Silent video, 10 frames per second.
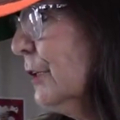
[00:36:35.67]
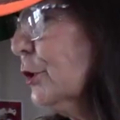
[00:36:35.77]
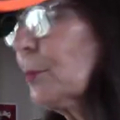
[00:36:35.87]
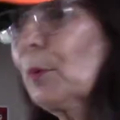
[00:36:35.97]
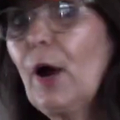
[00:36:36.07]

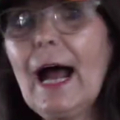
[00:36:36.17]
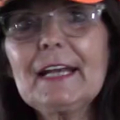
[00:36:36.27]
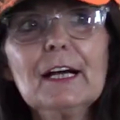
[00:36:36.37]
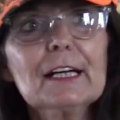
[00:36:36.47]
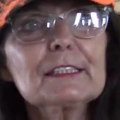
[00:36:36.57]
Your
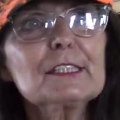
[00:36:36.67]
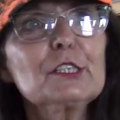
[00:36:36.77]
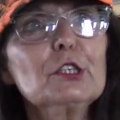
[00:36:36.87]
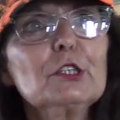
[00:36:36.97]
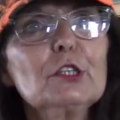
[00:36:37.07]
products,
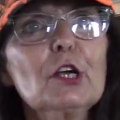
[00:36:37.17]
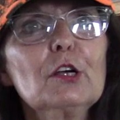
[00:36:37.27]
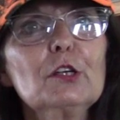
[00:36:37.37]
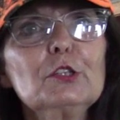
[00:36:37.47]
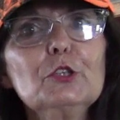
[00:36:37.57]

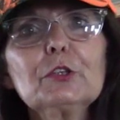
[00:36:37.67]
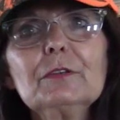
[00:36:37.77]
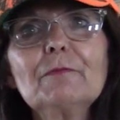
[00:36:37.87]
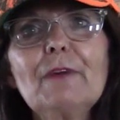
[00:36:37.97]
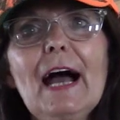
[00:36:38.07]
you
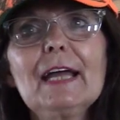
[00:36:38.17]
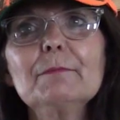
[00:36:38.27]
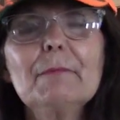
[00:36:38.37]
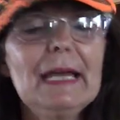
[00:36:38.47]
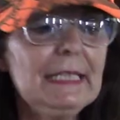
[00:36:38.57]
can
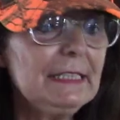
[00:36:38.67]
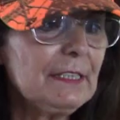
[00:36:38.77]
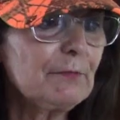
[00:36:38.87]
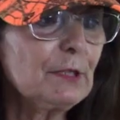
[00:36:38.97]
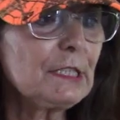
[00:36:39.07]
find many
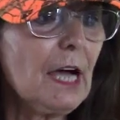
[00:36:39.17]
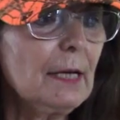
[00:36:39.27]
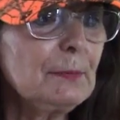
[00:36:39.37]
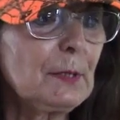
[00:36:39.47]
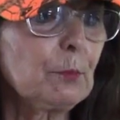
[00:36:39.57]
different
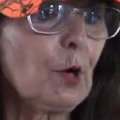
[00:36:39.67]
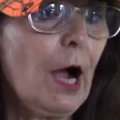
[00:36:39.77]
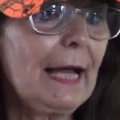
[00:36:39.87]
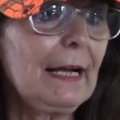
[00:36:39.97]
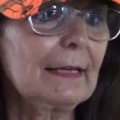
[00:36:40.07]
types of
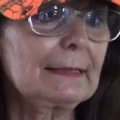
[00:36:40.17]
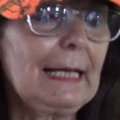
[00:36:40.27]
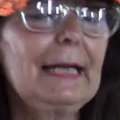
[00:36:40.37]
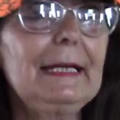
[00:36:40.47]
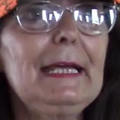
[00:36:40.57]
products
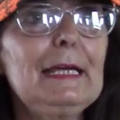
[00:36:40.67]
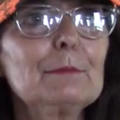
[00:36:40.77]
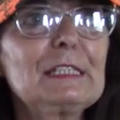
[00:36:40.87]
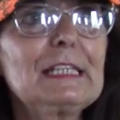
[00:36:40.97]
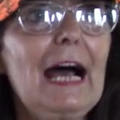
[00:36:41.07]
on
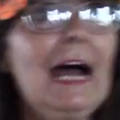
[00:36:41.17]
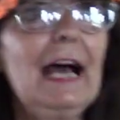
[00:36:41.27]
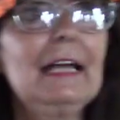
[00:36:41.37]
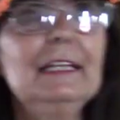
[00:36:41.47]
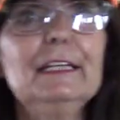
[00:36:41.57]

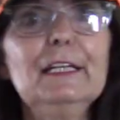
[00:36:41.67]
Amazon and